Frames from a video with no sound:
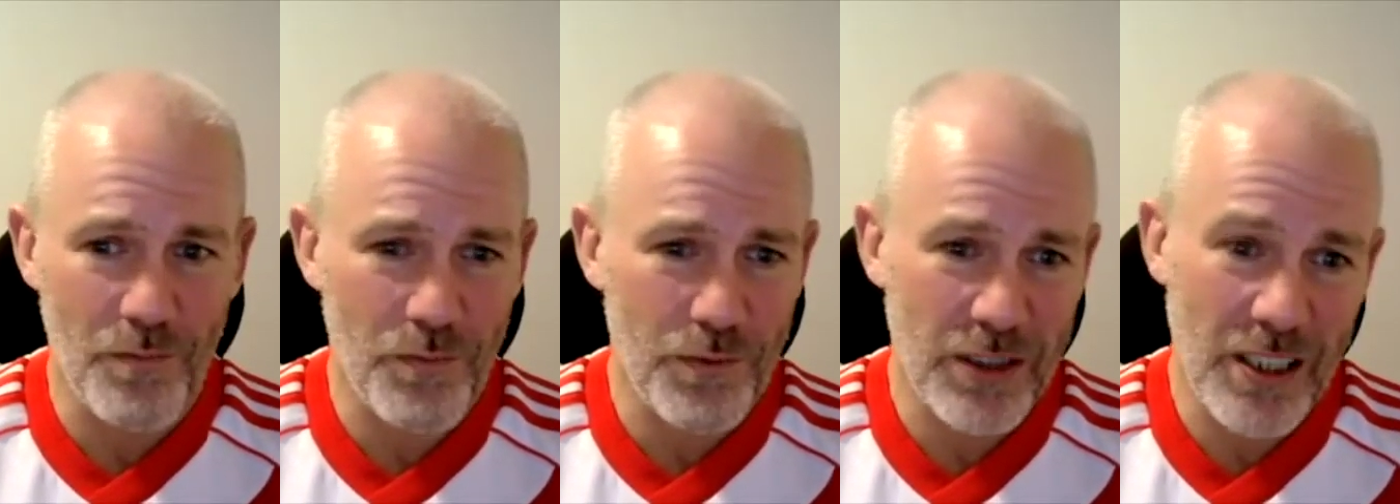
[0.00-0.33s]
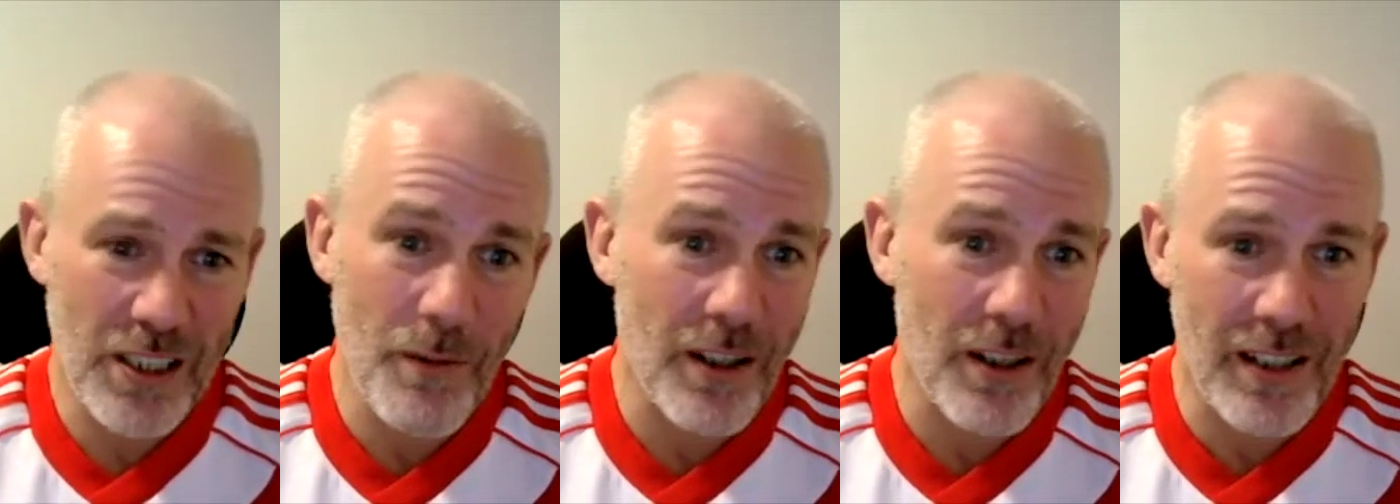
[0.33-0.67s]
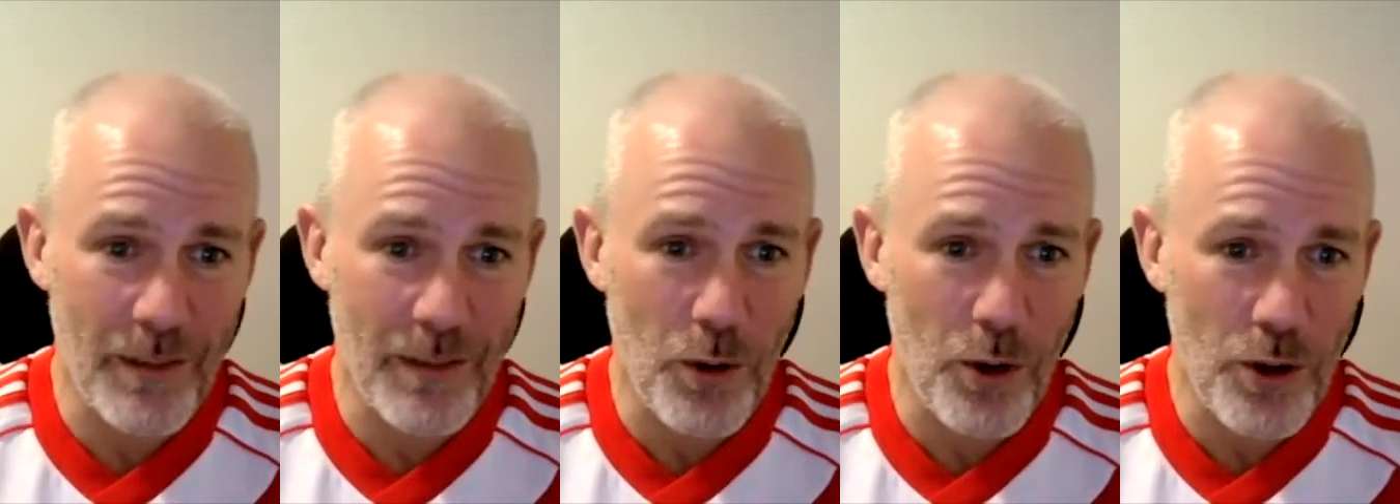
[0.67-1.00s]
Similar to
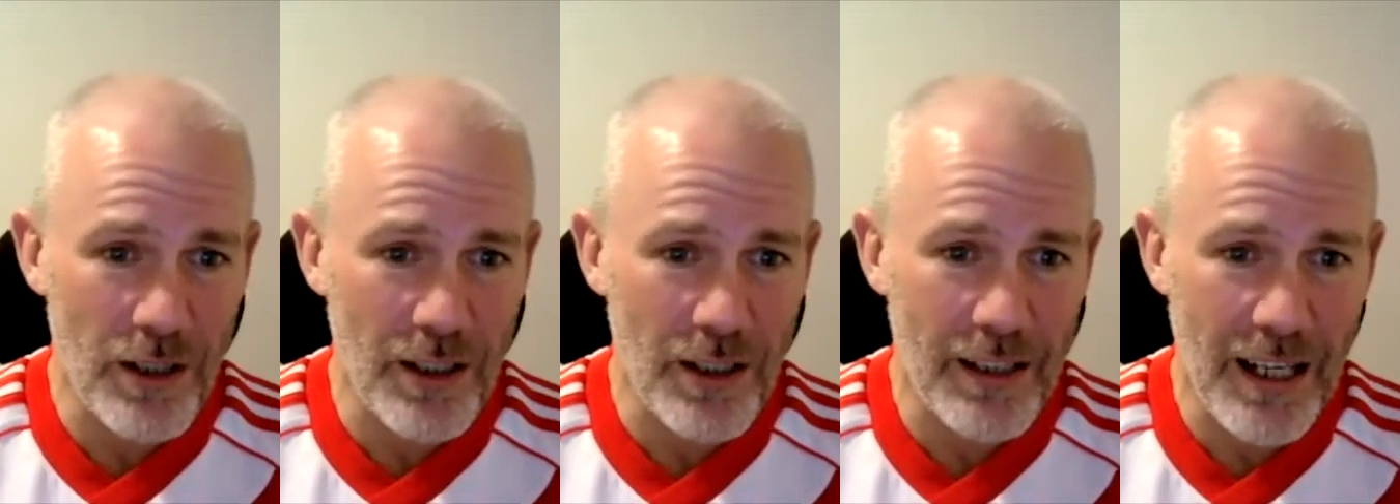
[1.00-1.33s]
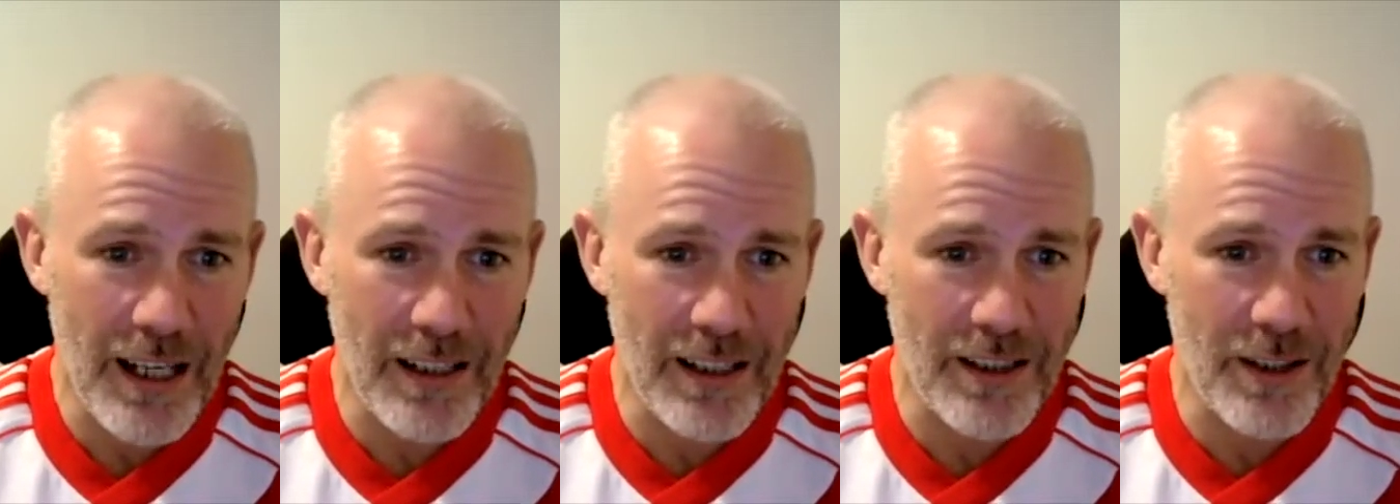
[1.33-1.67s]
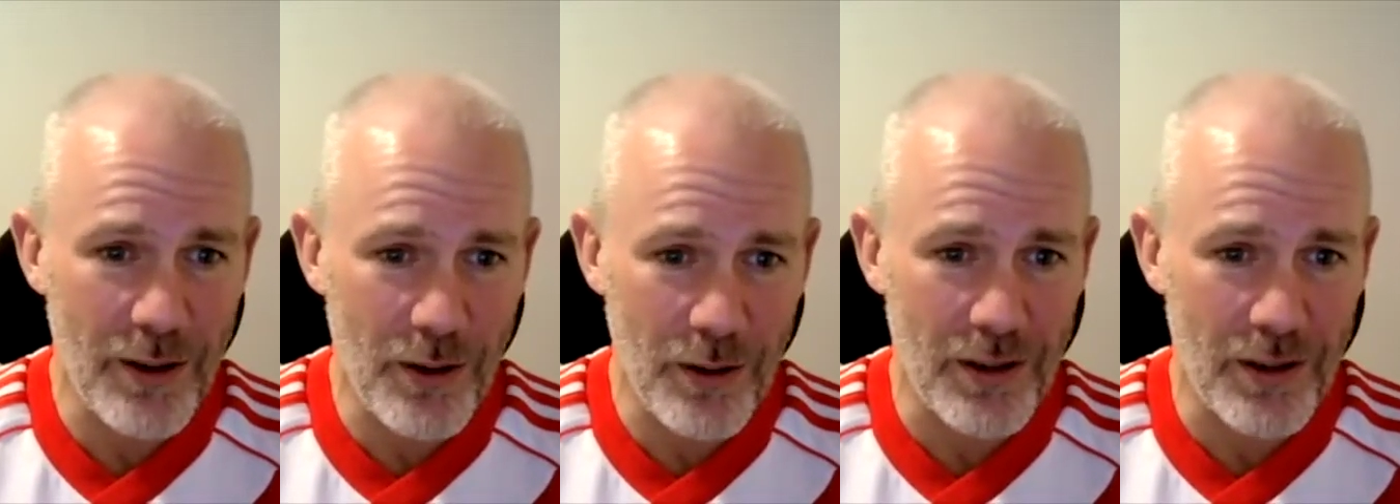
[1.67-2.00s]
Portugal tactics,
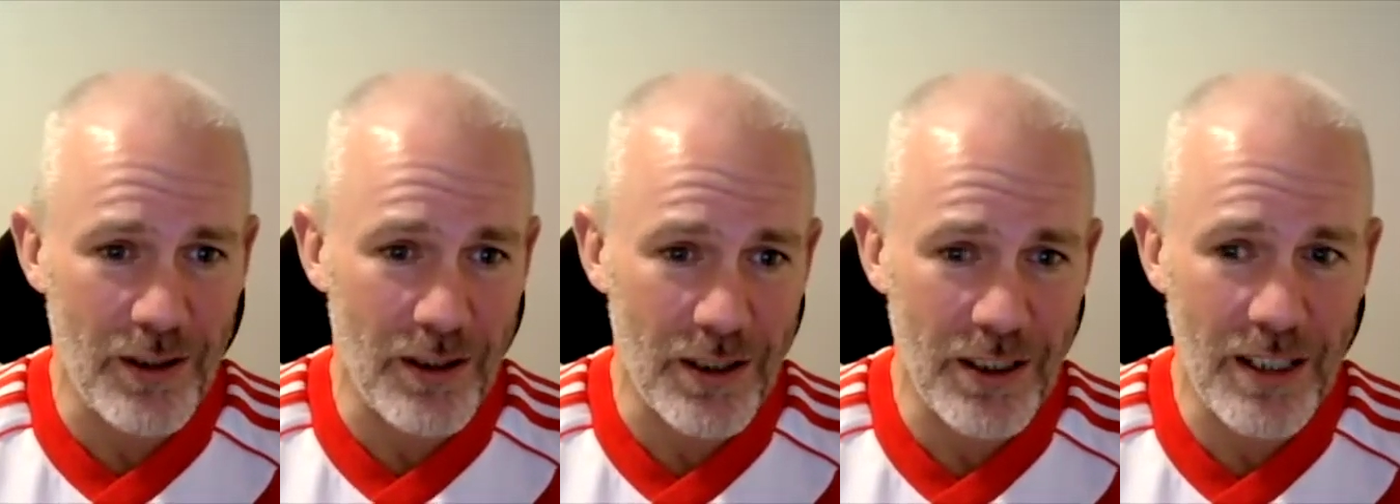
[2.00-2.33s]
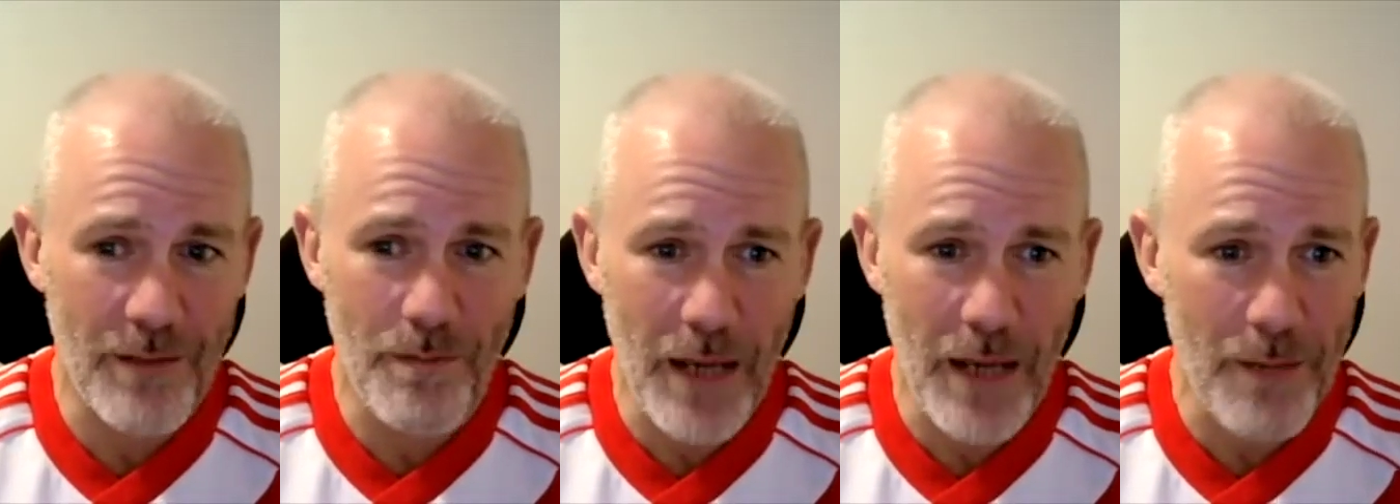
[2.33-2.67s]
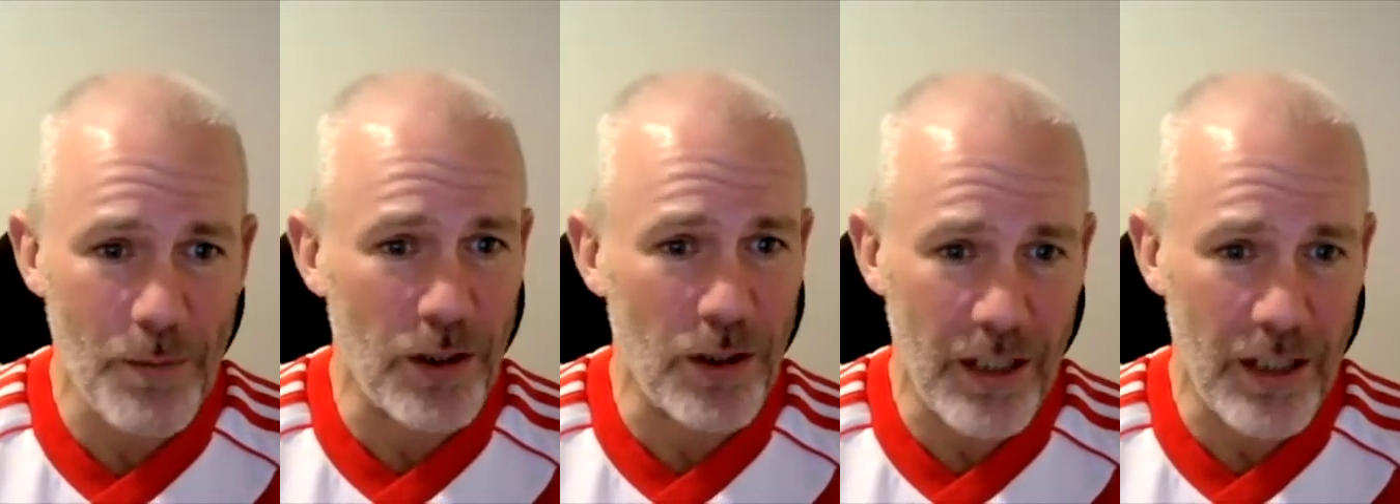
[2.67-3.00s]
they're sitting back,
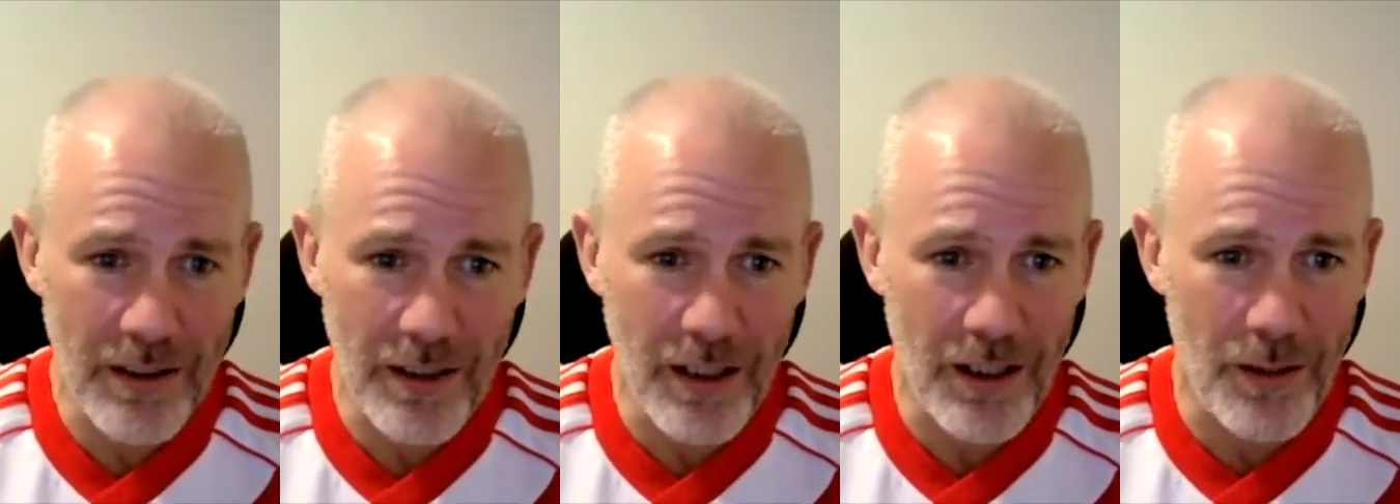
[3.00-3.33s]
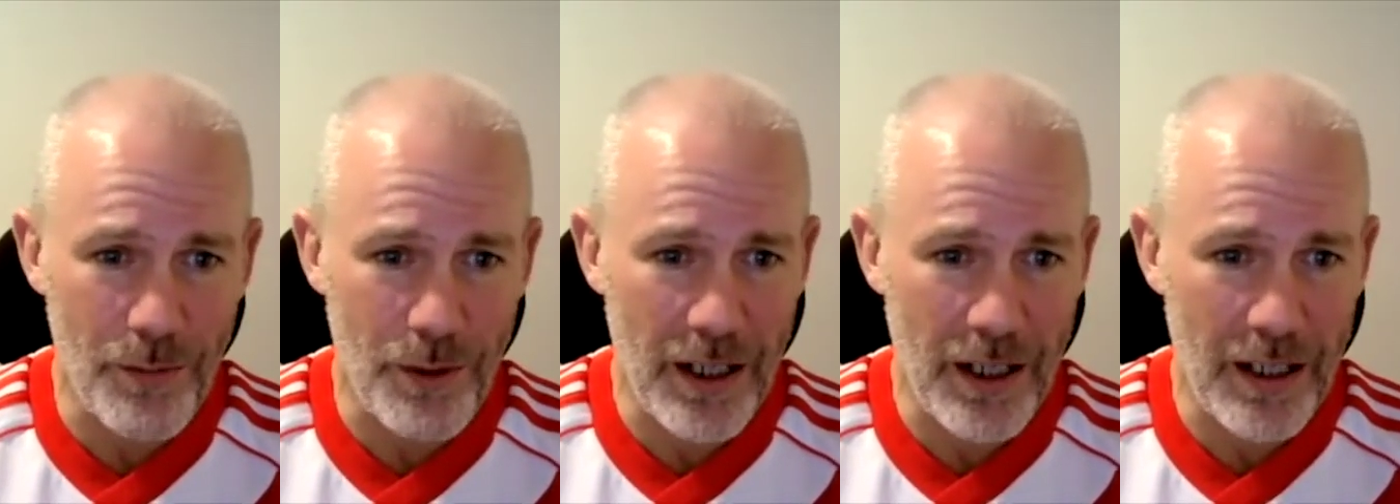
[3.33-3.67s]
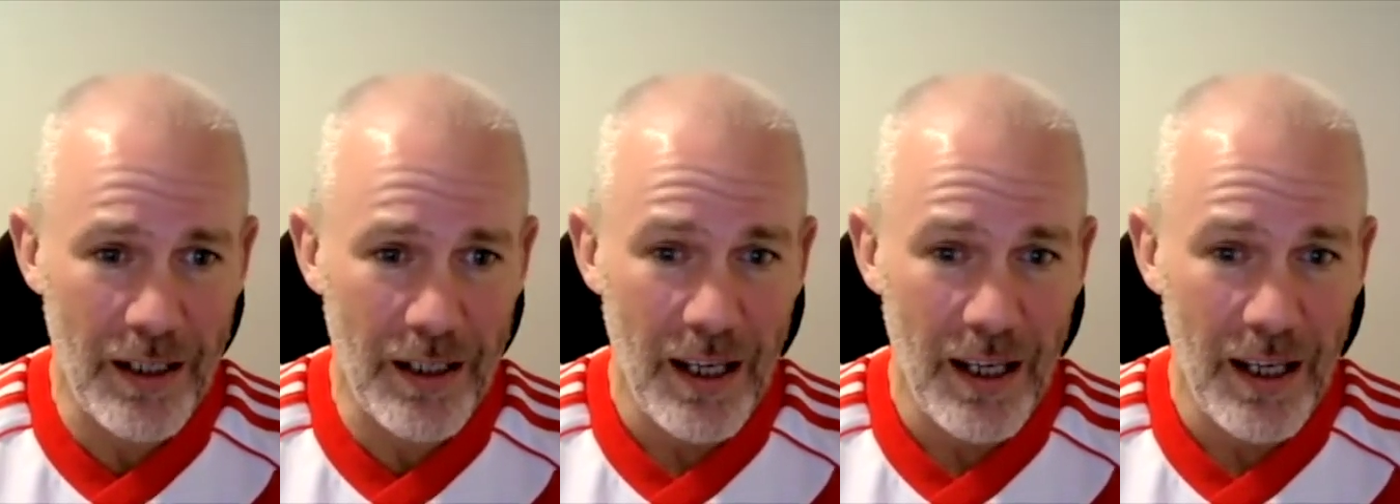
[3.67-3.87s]
but they're hitting on the break.